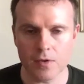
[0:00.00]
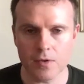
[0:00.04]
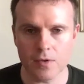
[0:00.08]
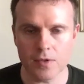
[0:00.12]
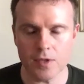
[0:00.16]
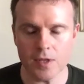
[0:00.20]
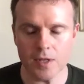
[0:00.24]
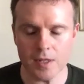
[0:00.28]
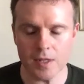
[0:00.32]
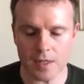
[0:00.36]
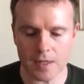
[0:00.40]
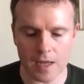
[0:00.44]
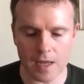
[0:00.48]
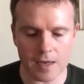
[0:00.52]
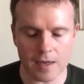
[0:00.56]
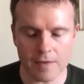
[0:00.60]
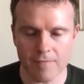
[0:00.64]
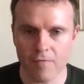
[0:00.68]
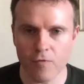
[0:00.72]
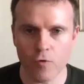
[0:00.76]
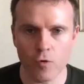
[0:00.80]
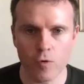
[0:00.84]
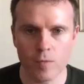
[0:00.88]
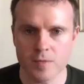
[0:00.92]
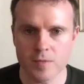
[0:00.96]
that that
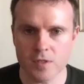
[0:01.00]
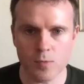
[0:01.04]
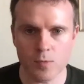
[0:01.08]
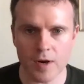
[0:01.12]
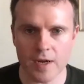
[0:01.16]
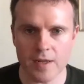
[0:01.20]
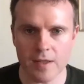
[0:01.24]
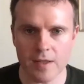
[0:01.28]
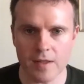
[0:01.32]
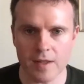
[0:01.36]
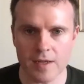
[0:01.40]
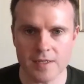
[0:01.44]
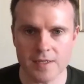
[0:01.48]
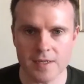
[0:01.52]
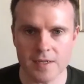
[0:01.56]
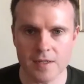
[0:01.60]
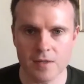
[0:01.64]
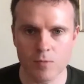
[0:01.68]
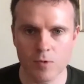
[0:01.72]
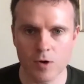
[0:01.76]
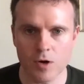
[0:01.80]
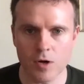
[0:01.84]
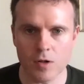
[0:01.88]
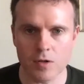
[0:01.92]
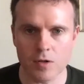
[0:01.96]
informs the way that they see
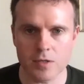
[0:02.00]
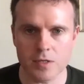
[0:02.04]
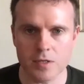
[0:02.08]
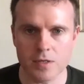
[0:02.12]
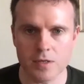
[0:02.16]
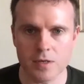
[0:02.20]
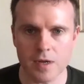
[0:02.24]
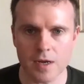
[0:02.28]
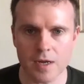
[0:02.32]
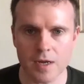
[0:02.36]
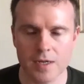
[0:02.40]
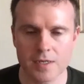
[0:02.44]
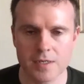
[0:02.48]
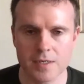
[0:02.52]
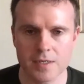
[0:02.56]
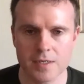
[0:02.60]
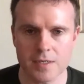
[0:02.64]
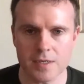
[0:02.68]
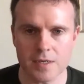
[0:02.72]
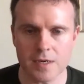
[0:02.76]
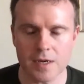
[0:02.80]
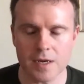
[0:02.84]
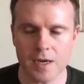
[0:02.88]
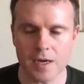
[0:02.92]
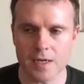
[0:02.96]
the world and and
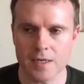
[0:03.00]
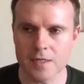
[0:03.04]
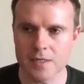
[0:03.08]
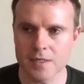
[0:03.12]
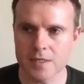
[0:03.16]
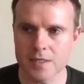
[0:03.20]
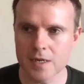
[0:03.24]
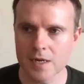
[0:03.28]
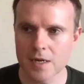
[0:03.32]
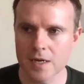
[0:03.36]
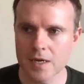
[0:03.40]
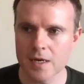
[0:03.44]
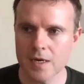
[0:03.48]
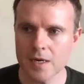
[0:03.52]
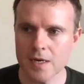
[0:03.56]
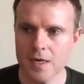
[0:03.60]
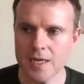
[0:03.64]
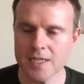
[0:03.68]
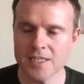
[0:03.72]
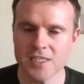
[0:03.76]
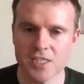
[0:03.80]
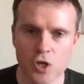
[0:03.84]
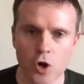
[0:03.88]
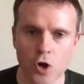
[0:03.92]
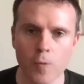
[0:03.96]
and
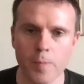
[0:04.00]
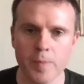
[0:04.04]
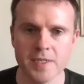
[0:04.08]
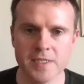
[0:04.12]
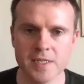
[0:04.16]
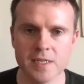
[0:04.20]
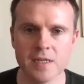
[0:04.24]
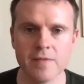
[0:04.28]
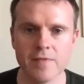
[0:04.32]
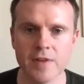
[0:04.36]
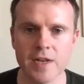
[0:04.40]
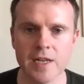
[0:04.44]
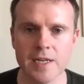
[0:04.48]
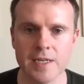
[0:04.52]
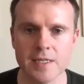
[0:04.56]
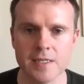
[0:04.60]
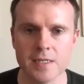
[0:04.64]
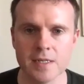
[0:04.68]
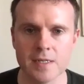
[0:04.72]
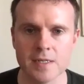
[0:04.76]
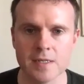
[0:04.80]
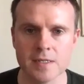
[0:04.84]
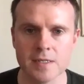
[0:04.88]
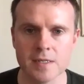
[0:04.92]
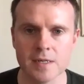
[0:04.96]
it's the opposite of
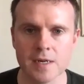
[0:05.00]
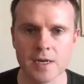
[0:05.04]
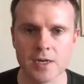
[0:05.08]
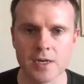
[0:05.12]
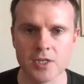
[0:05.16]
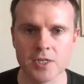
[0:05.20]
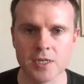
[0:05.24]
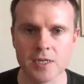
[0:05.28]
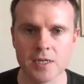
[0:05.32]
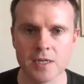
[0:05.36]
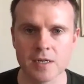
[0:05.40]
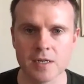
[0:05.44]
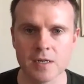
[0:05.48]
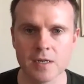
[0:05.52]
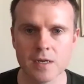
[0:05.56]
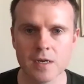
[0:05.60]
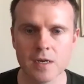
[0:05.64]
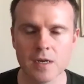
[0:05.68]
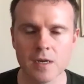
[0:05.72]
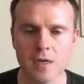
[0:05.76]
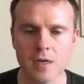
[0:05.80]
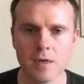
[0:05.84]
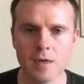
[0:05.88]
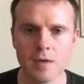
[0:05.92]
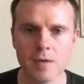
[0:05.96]
elitist actually
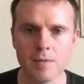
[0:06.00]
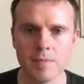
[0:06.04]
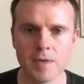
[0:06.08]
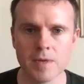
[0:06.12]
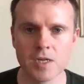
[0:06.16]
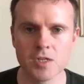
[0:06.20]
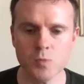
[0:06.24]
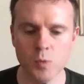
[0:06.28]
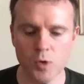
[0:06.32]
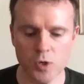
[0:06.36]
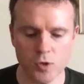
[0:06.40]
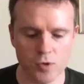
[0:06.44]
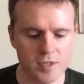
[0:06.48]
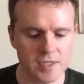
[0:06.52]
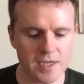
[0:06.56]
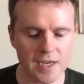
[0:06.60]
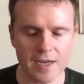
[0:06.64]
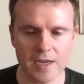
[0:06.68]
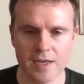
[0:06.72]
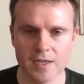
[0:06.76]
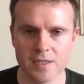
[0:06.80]
because what you're saying the